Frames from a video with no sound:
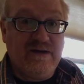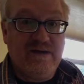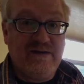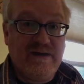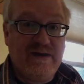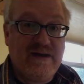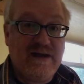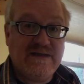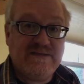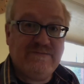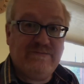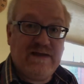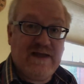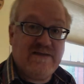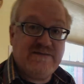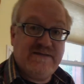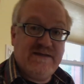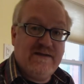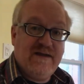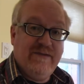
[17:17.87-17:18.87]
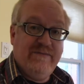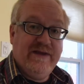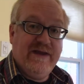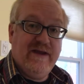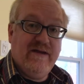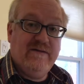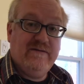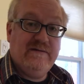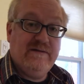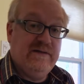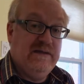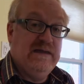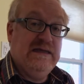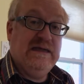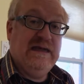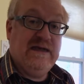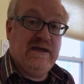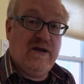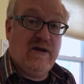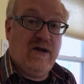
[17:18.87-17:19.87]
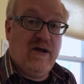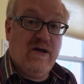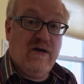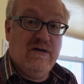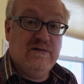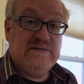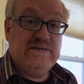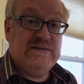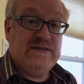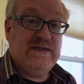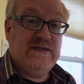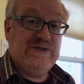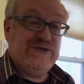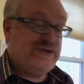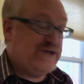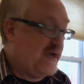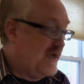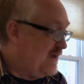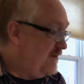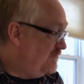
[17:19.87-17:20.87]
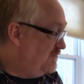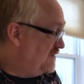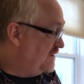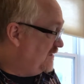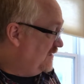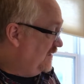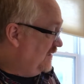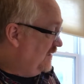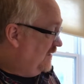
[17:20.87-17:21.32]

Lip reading: there that has plastic coming out. It clogs, it jams.